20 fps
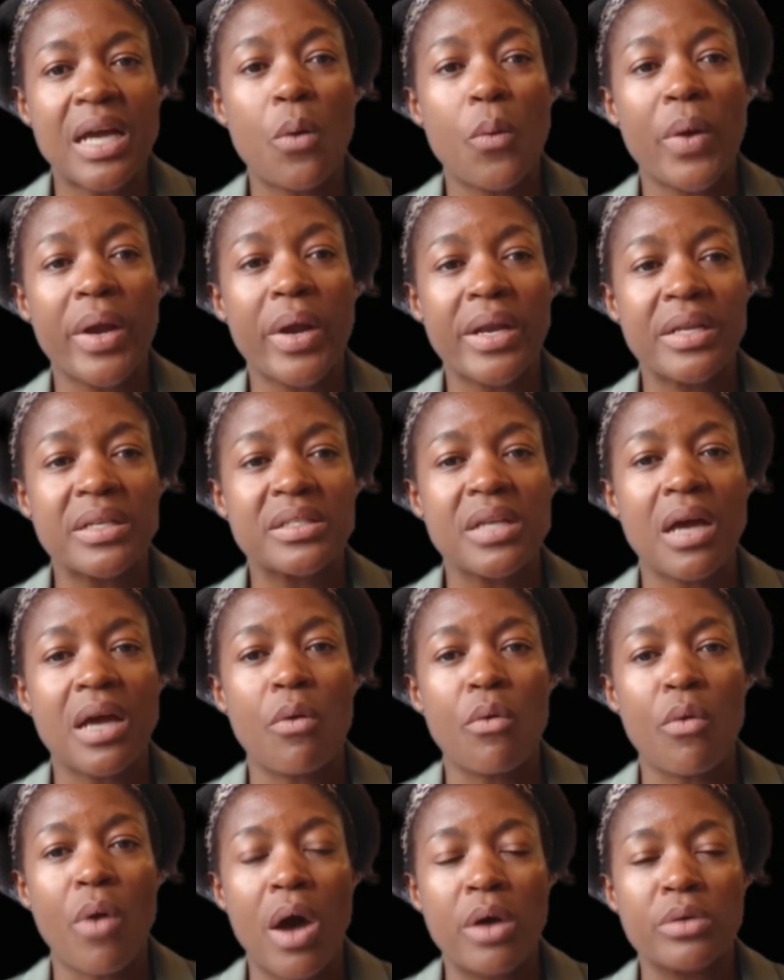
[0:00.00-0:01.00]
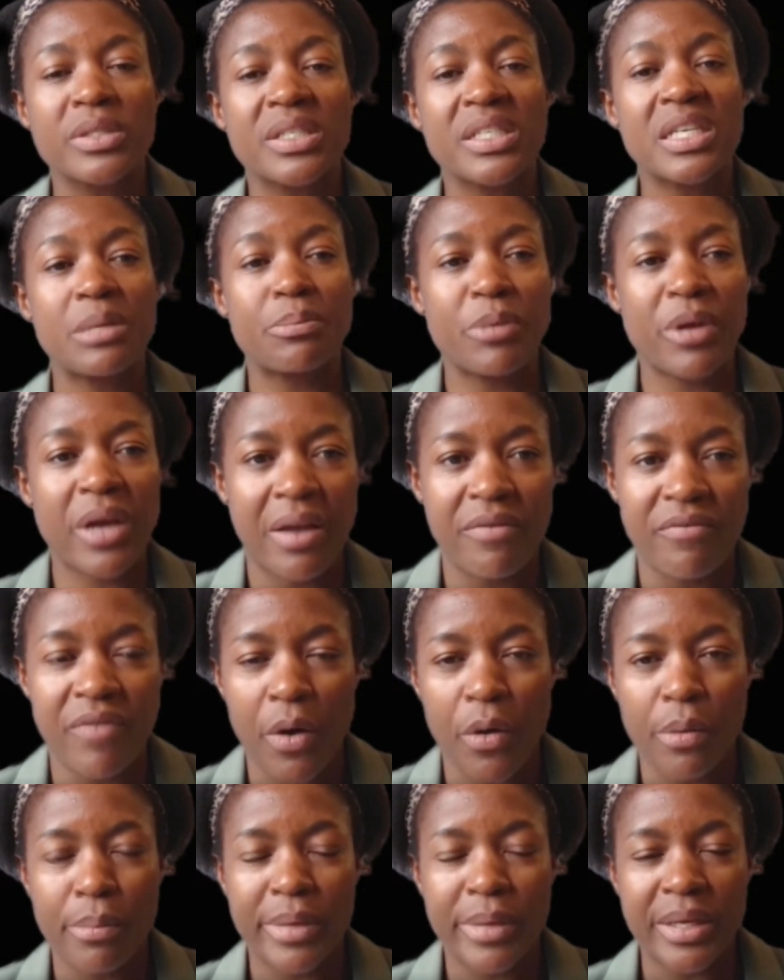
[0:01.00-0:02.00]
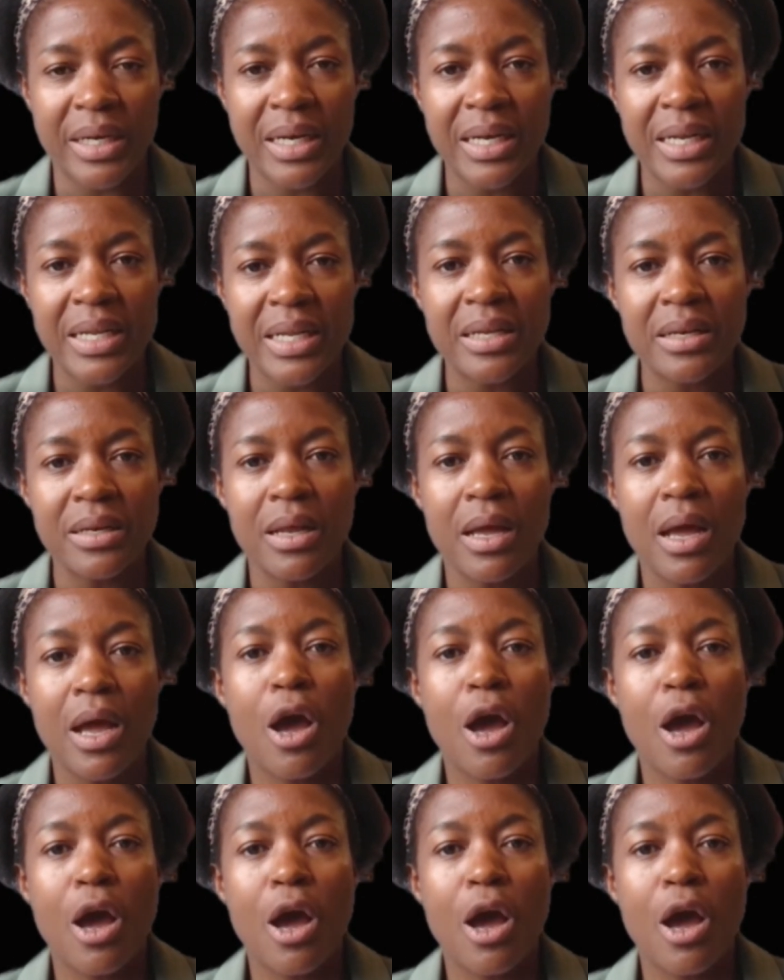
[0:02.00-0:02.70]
awareness around keeping our environment clean.